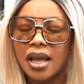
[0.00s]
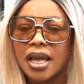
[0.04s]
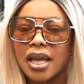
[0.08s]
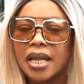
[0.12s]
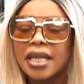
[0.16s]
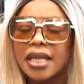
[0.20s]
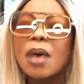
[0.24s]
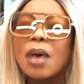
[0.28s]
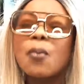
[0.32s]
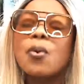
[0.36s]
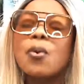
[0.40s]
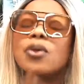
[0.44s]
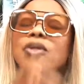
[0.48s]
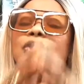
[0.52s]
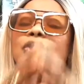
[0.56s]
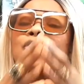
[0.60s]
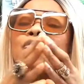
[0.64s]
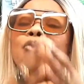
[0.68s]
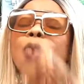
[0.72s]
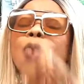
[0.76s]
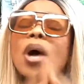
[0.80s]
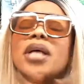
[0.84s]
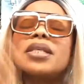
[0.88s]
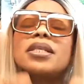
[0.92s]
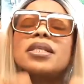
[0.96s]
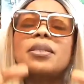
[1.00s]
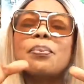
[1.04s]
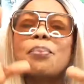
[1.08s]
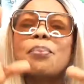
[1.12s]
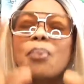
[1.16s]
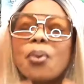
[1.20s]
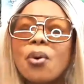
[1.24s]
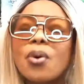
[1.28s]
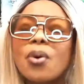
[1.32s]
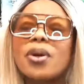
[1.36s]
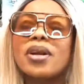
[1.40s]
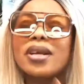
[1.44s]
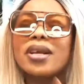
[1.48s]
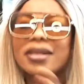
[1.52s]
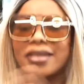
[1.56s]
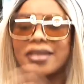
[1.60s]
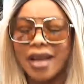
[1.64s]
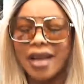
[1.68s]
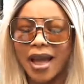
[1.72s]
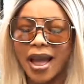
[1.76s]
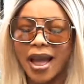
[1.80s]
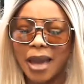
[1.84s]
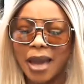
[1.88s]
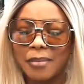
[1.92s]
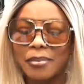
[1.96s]
There was once upon a
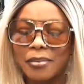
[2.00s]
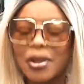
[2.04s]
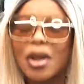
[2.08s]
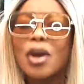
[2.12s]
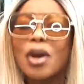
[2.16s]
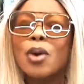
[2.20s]
time,